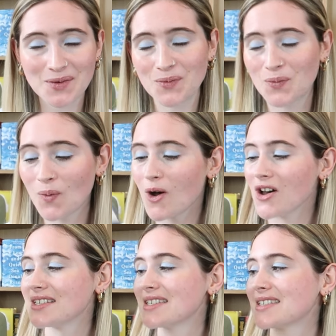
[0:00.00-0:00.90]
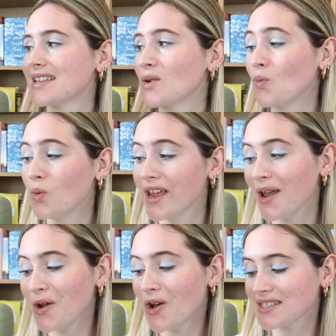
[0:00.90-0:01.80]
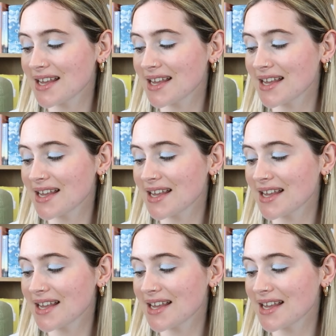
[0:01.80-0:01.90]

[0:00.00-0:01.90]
was We Are Not